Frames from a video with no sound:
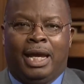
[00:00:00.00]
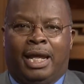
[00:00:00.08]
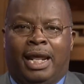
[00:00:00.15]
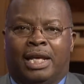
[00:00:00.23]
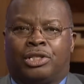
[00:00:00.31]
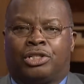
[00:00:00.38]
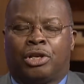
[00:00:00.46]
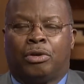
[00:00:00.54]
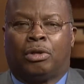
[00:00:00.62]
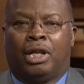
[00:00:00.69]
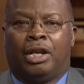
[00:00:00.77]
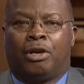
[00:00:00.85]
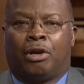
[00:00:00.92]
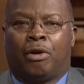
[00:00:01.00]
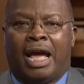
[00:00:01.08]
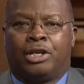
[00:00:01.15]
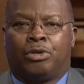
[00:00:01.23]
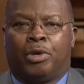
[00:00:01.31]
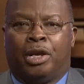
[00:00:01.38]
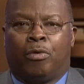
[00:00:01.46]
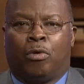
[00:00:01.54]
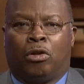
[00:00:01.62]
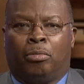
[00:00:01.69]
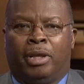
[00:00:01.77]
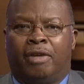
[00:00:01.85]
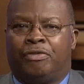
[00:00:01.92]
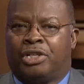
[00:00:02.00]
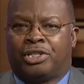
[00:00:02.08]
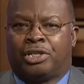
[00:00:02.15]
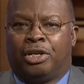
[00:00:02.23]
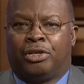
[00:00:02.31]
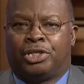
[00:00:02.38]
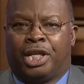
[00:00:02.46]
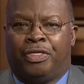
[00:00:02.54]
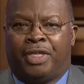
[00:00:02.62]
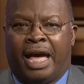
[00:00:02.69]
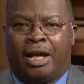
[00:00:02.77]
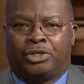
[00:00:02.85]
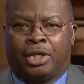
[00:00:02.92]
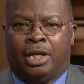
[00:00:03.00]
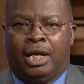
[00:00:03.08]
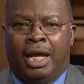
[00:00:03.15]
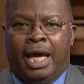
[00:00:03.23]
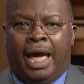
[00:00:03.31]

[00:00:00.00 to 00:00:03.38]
It has a total undergraduate enrollment of just under 10,000